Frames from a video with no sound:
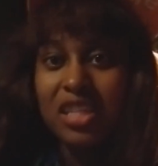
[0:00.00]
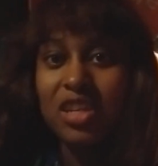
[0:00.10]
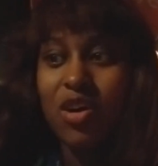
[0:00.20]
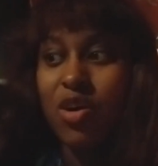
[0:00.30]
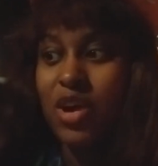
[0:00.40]

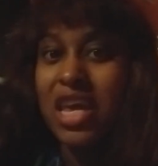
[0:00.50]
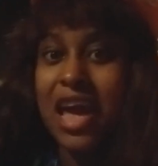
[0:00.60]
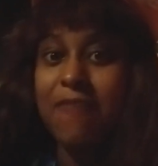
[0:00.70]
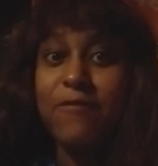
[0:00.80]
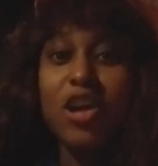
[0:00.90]
So
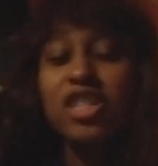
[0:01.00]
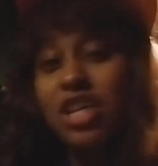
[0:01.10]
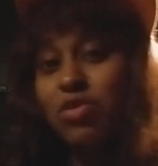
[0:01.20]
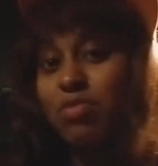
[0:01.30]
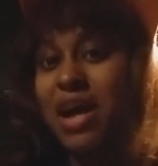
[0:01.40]
he, at first
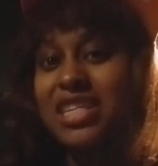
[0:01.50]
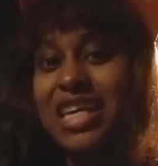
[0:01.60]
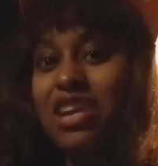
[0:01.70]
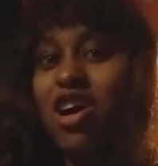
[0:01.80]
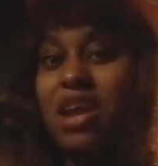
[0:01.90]
he was about to
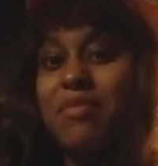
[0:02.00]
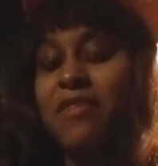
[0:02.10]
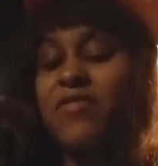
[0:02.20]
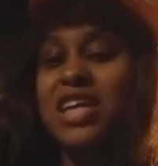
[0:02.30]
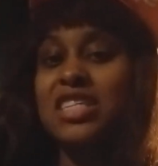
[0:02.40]
get all in my
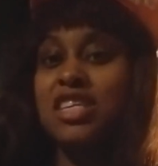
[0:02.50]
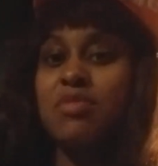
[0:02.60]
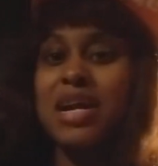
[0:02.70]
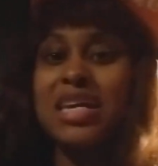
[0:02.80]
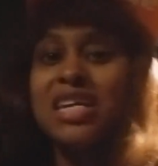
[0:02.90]
face until
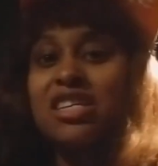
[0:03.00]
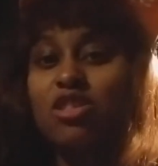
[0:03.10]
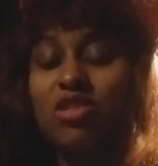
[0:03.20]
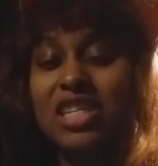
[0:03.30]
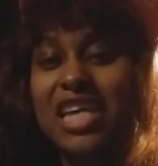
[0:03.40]
my kids
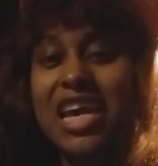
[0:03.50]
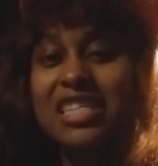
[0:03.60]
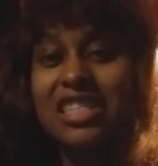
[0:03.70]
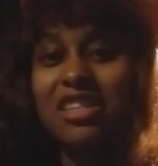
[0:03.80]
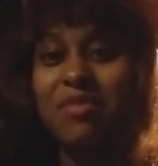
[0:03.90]
threw the
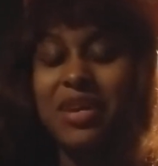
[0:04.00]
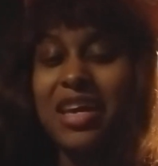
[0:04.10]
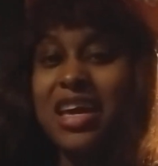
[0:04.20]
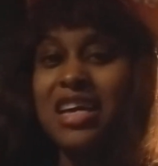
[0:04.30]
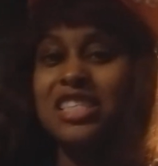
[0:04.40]
taser to me.
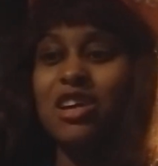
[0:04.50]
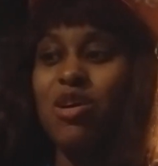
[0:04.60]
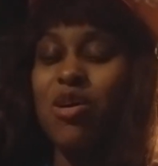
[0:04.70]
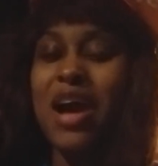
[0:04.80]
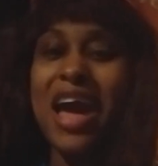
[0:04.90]

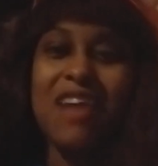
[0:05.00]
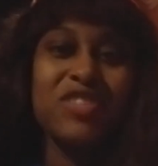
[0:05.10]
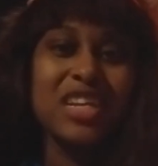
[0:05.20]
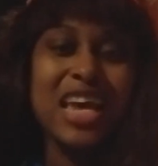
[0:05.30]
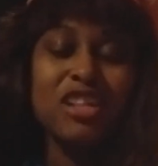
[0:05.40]
So
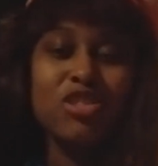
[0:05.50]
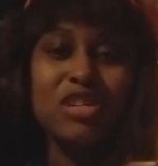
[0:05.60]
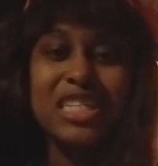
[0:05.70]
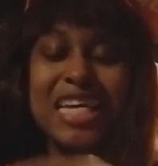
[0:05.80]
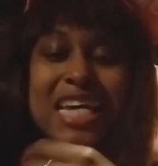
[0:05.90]
after they threw
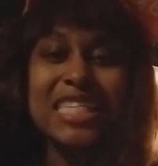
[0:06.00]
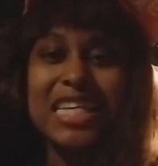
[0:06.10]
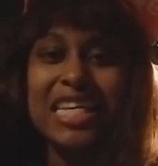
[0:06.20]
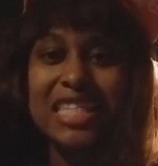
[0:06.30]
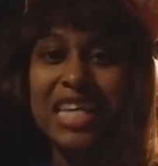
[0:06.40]
the taser
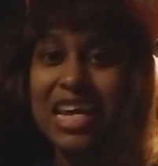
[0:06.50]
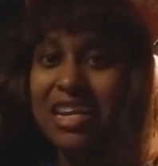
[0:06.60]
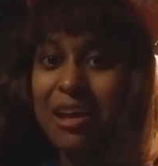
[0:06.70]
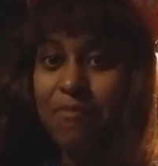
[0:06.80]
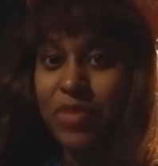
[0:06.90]
and he
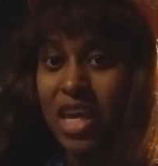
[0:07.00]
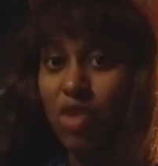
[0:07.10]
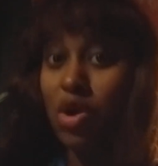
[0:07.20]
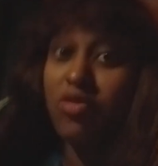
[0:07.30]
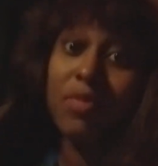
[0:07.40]
seen it, he
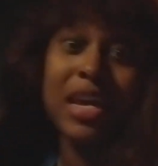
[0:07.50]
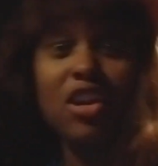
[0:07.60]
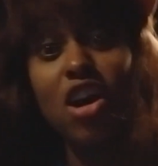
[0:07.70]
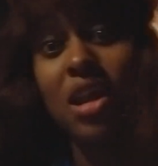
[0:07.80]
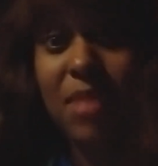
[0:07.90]
went from
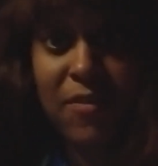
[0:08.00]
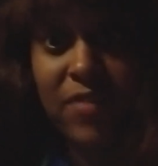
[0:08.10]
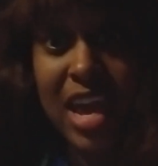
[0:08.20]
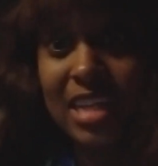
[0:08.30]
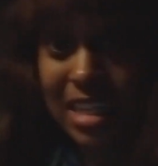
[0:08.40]
being all in my
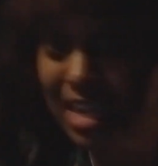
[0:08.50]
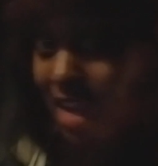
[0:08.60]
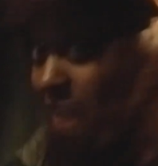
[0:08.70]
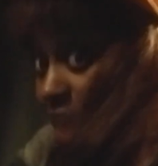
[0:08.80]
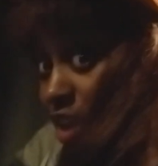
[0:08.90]
face and
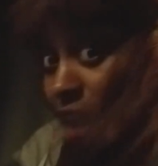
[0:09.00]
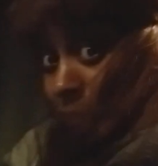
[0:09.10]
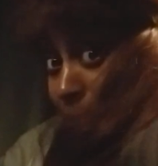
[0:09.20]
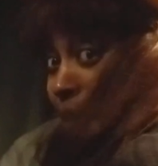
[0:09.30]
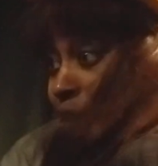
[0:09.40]
then now he
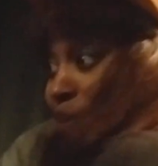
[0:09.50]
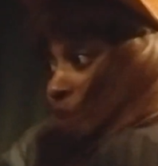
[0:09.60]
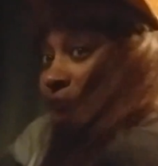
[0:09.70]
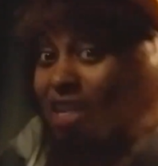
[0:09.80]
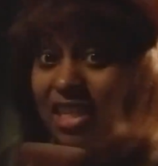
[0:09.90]
like
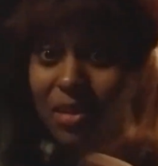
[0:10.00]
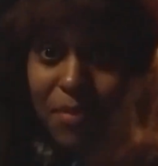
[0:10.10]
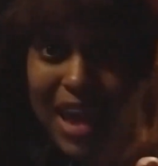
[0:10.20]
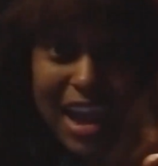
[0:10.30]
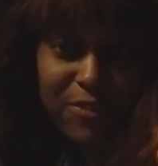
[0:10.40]
peering into the
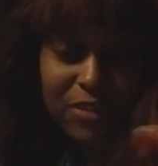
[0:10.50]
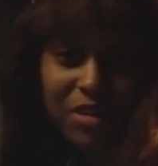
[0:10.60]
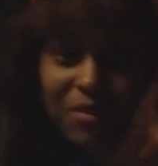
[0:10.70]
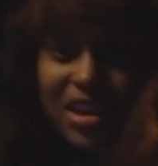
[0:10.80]
bathroom.